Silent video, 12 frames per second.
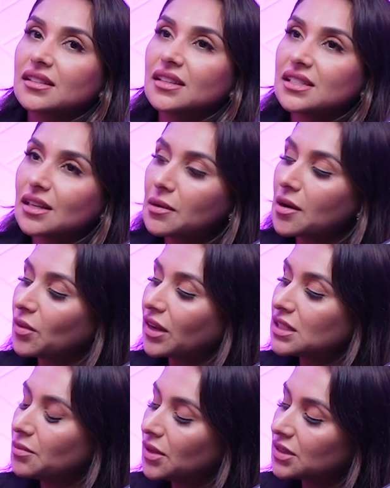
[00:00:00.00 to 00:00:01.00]
This time around we
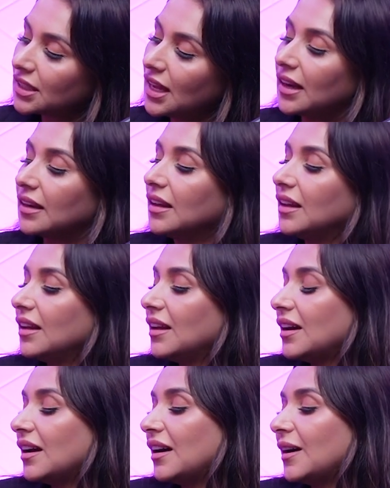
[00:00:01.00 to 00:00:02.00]
get to build again.
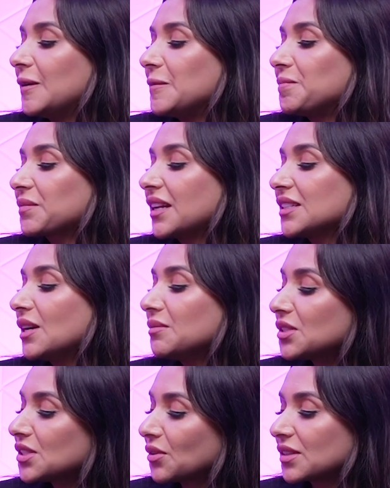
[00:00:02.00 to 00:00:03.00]
And so I'm
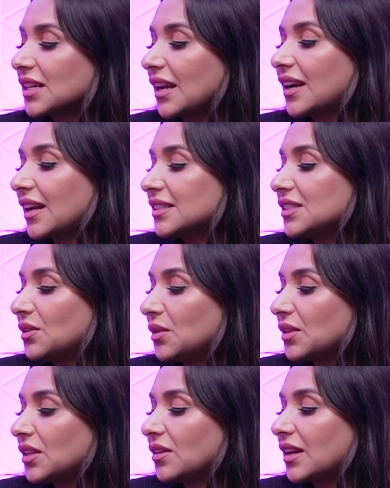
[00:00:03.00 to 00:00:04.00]
just so excited I get to do it
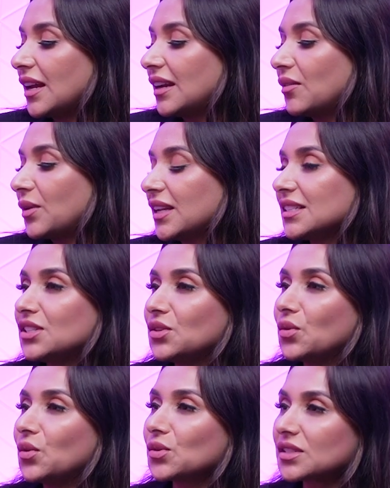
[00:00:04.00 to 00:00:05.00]
with you again. And we get to
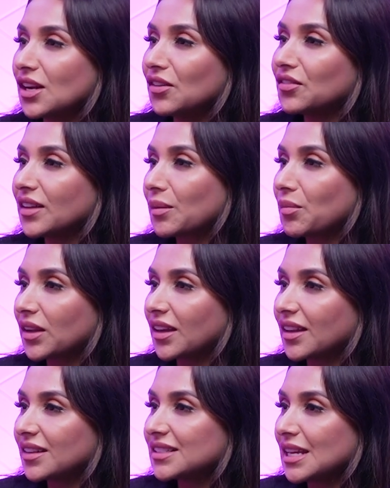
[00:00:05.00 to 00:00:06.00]
do cool stuff like
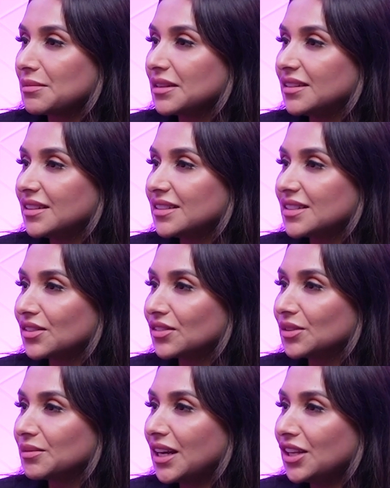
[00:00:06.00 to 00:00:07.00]
bringing Damon into the
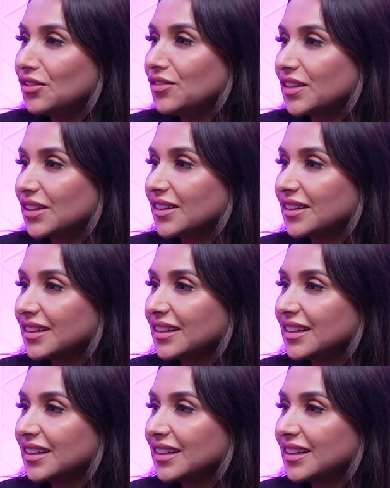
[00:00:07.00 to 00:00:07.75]
room. How do you feel?